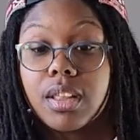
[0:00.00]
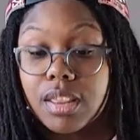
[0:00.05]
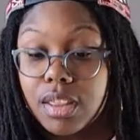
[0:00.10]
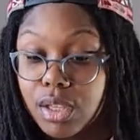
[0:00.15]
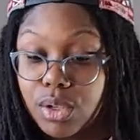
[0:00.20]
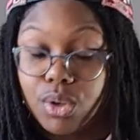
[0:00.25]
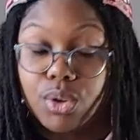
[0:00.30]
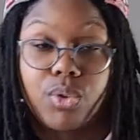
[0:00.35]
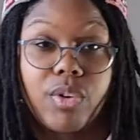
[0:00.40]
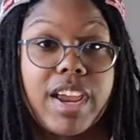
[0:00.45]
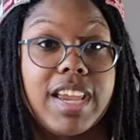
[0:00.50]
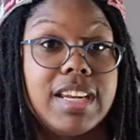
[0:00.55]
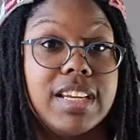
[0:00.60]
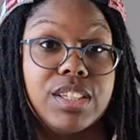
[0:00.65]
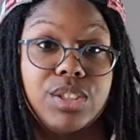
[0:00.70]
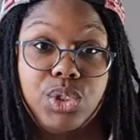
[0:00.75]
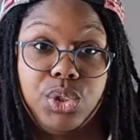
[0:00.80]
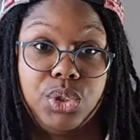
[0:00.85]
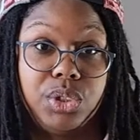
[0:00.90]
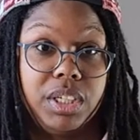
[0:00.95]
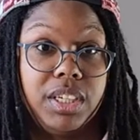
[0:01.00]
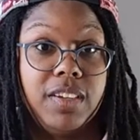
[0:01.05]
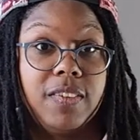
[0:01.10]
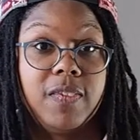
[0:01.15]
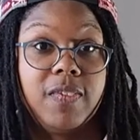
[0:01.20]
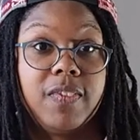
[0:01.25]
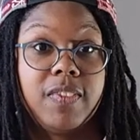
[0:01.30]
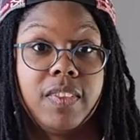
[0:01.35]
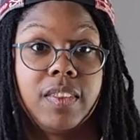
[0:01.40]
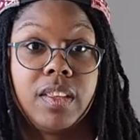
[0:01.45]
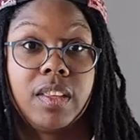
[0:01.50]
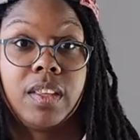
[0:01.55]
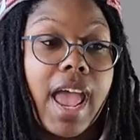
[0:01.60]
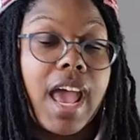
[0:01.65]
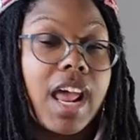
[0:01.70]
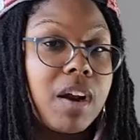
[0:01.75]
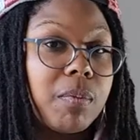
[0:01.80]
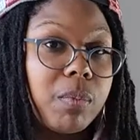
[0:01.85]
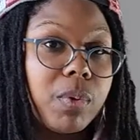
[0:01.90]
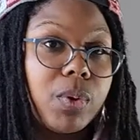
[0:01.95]
the greatest tree.
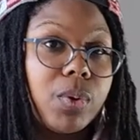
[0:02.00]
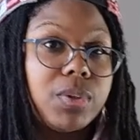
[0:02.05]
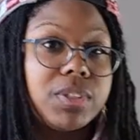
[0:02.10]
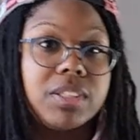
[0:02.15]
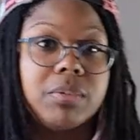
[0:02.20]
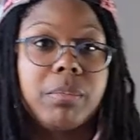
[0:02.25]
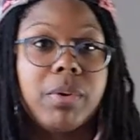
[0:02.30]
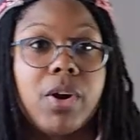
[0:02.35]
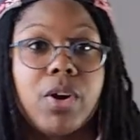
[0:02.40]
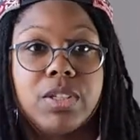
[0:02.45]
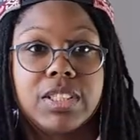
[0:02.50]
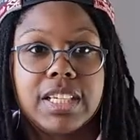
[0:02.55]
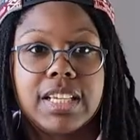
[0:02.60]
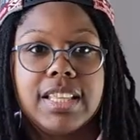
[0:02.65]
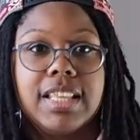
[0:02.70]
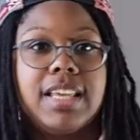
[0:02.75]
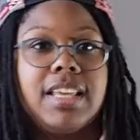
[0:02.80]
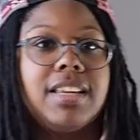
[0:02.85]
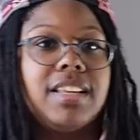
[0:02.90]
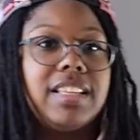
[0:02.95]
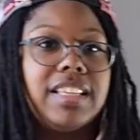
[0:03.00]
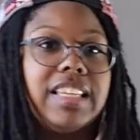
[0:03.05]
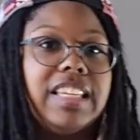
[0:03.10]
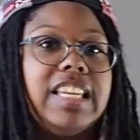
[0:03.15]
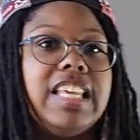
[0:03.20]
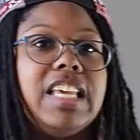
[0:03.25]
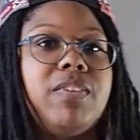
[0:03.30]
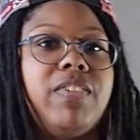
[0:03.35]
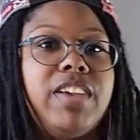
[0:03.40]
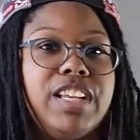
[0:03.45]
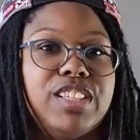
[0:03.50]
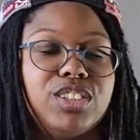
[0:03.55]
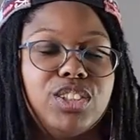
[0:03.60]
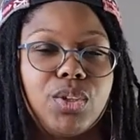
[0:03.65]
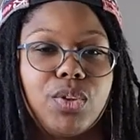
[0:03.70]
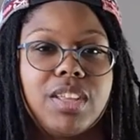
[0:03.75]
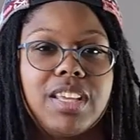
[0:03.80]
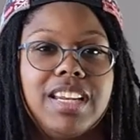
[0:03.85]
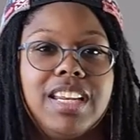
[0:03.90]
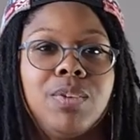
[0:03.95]
Animals and birds can then live in, so
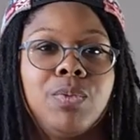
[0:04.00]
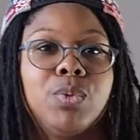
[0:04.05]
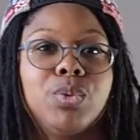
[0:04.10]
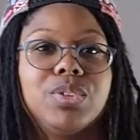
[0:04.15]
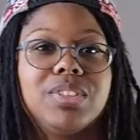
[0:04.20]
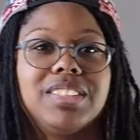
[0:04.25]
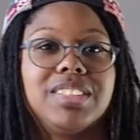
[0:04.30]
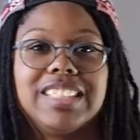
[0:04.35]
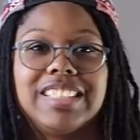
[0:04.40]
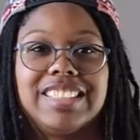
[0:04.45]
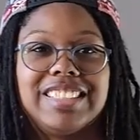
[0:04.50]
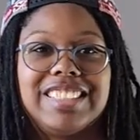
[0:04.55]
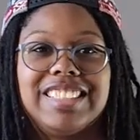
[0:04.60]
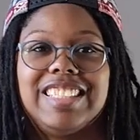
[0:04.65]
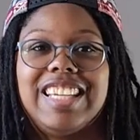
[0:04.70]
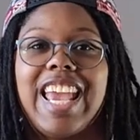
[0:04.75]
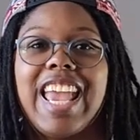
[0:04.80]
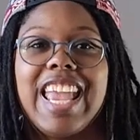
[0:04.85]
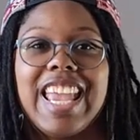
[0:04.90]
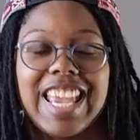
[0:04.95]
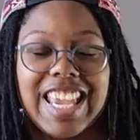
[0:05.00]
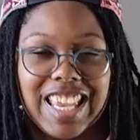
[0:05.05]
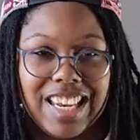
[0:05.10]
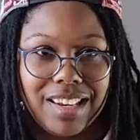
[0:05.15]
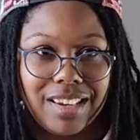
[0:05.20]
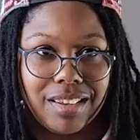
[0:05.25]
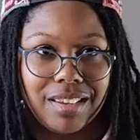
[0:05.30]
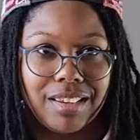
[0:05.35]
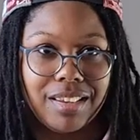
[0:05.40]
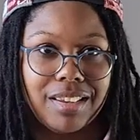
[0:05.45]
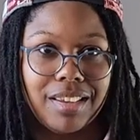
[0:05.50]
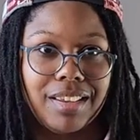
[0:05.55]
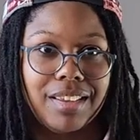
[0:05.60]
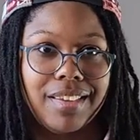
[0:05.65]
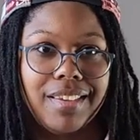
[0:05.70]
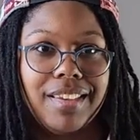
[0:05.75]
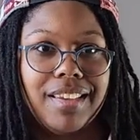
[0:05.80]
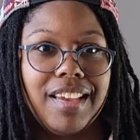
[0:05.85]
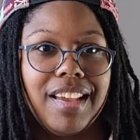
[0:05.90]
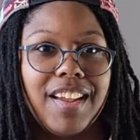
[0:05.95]
that it will sustain
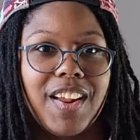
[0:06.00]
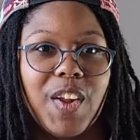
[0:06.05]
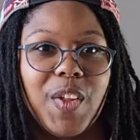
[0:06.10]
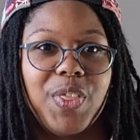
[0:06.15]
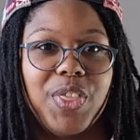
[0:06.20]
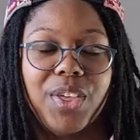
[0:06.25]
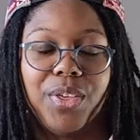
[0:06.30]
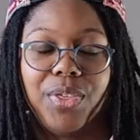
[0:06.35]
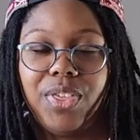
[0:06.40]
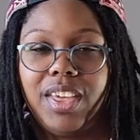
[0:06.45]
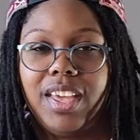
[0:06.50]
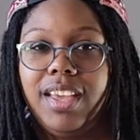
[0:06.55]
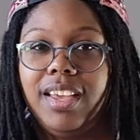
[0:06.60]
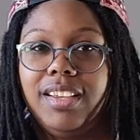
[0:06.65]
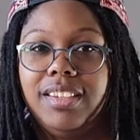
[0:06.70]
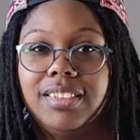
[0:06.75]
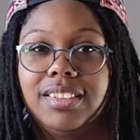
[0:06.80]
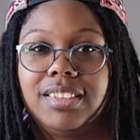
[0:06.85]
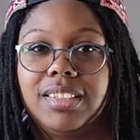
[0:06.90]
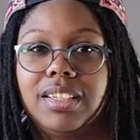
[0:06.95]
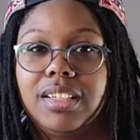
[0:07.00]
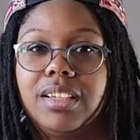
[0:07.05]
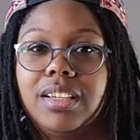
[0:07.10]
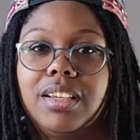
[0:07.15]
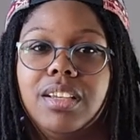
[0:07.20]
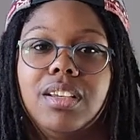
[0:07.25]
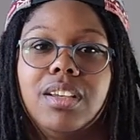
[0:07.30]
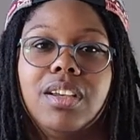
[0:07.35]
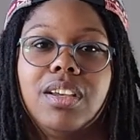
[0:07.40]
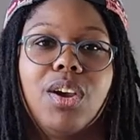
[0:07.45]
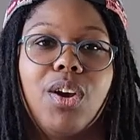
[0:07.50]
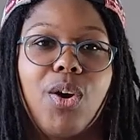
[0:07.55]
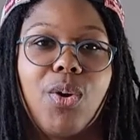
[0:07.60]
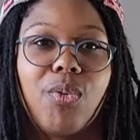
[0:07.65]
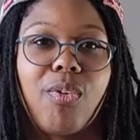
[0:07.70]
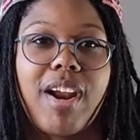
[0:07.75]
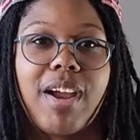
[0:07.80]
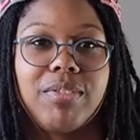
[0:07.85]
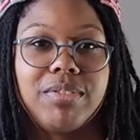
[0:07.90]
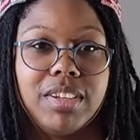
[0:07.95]
the things
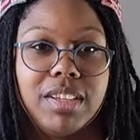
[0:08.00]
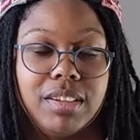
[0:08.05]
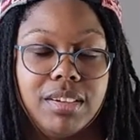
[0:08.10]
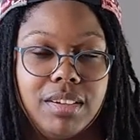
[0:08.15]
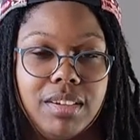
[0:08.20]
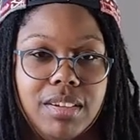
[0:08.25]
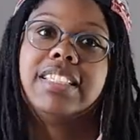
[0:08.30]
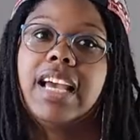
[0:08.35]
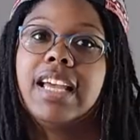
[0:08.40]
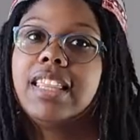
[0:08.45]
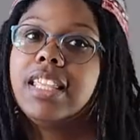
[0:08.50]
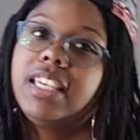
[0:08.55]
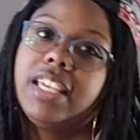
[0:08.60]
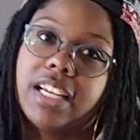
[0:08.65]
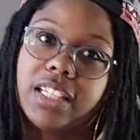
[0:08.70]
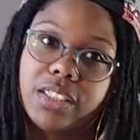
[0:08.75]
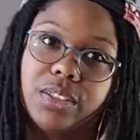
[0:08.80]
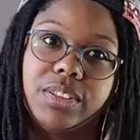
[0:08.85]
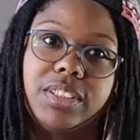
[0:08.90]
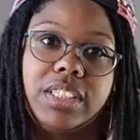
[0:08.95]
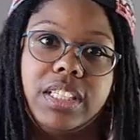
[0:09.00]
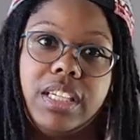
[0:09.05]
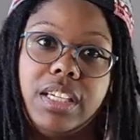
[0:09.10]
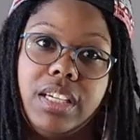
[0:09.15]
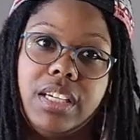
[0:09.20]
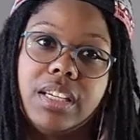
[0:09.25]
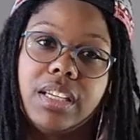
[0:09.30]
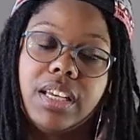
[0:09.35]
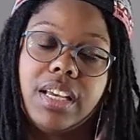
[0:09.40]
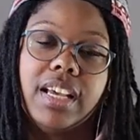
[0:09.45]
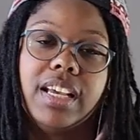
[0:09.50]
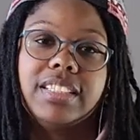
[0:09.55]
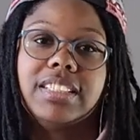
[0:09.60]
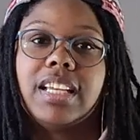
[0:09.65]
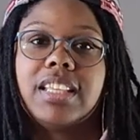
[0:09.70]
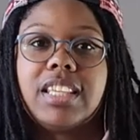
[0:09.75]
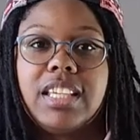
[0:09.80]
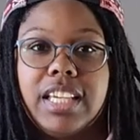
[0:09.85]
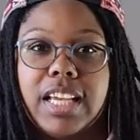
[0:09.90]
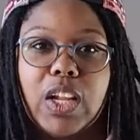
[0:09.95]
around it. Not the yellow seed,
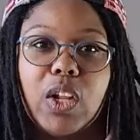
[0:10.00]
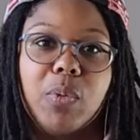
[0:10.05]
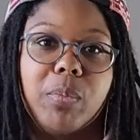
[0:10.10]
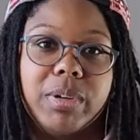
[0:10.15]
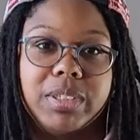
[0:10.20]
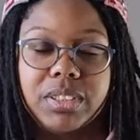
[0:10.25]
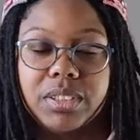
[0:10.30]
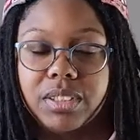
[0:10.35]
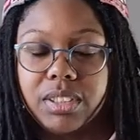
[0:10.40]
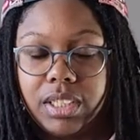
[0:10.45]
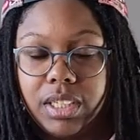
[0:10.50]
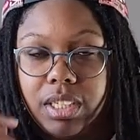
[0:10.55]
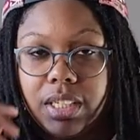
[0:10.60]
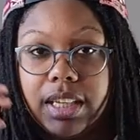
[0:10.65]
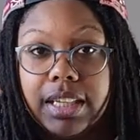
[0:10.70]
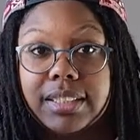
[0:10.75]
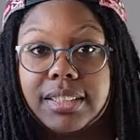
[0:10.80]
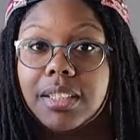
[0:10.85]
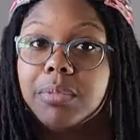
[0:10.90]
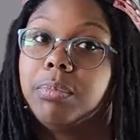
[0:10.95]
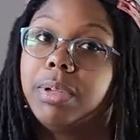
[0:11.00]
not the yellow mustard seed, it's the